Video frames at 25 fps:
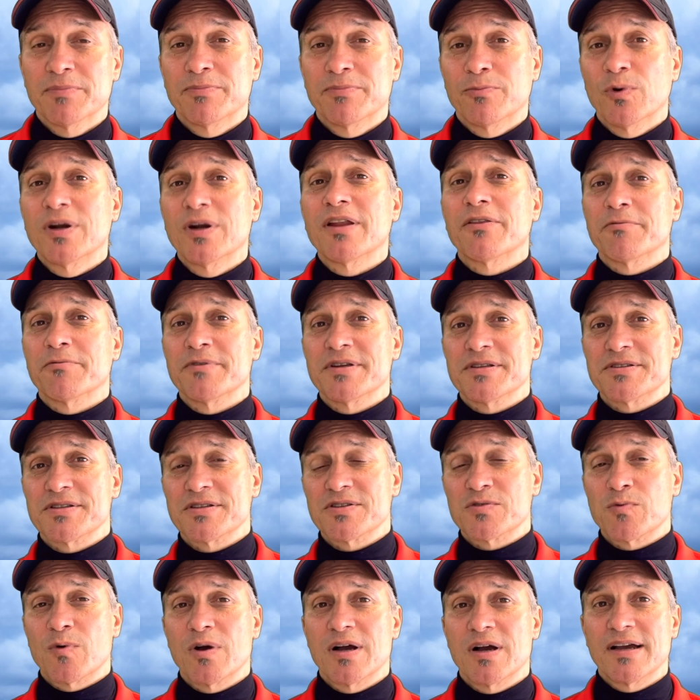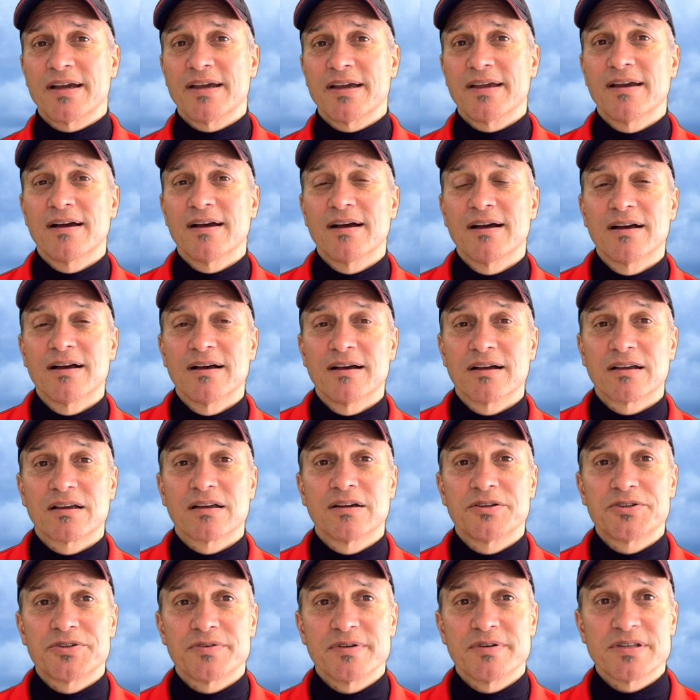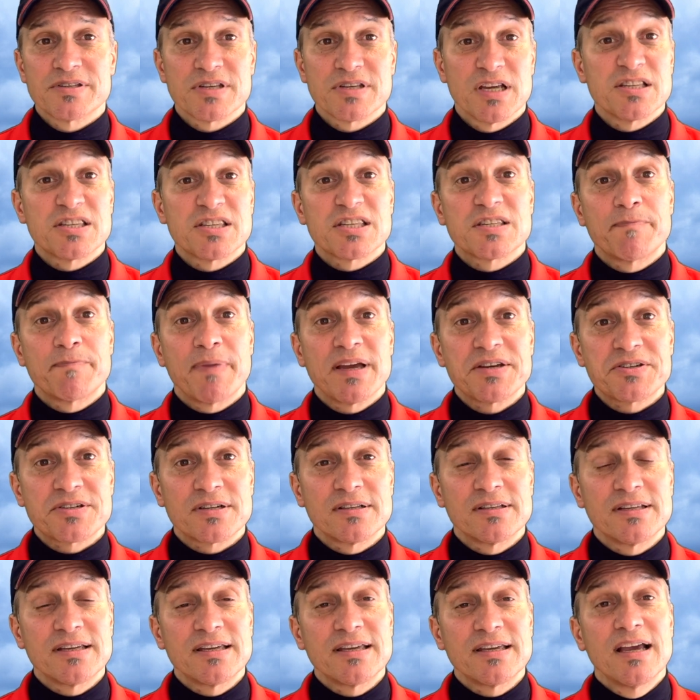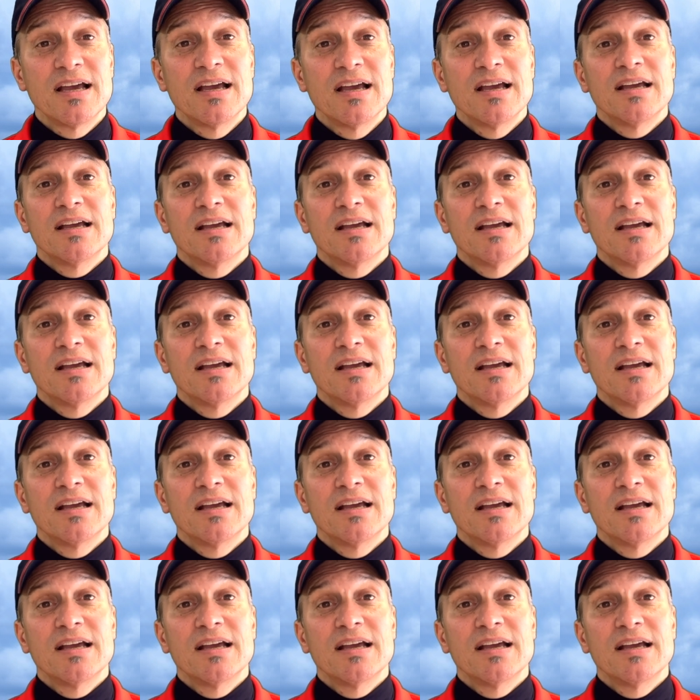One of the reasons why countries, especially